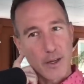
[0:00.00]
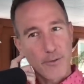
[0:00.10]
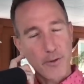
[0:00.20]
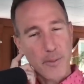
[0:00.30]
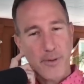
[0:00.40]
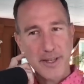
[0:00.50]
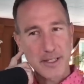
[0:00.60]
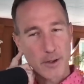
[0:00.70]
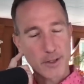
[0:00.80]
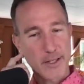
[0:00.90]
former president of
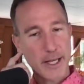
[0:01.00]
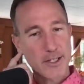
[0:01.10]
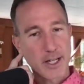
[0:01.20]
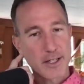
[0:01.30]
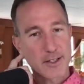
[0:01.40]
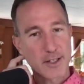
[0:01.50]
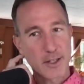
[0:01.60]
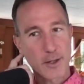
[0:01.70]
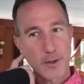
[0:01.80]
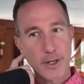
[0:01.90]
New York Stock Exchange is in
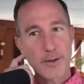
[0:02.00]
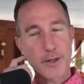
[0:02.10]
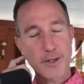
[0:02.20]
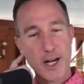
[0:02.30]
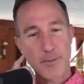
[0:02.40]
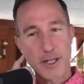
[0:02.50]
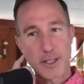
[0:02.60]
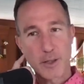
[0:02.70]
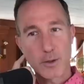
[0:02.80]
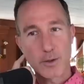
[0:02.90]
here and I'm not talking about
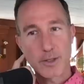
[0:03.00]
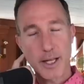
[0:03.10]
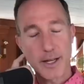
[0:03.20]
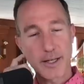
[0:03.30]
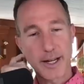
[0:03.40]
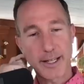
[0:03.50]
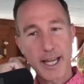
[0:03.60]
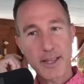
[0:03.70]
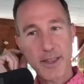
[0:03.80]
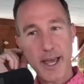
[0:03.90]
yield and uh,
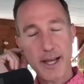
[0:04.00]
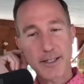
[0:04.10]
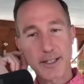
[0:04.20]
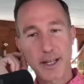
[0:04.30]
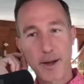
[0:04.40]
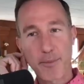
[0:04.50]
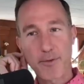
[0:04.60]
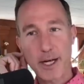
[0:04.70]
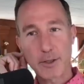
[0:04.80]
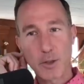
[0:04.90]
gaining that and uh,
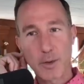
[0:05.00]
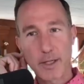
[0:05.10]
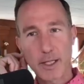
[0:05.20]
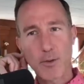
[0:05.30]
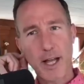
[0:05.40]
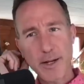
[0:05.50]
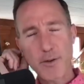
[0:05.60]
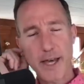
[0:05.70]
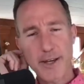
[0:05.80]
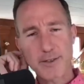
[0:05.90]
providing liquidity. Well, I do
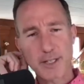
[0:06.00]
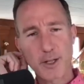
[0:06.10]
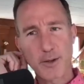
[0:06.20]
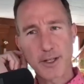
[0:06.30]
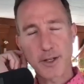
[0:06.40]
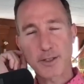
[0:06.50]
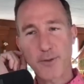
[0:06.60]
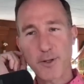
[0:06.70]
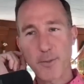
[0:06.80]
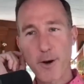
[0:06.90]
that as, you know, as
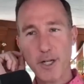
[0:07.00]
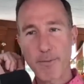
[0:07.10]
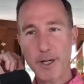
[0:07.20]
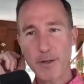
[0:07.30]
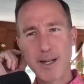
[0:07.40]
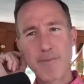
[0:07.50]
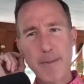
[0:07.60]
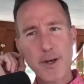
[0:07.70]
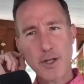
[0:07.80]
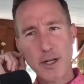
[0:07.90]
far as a market maker,
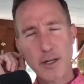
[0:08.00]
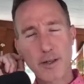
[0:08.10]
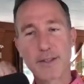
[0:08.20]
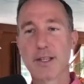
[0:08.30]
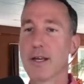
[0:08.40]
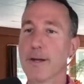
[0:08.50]
maybe I should get into this.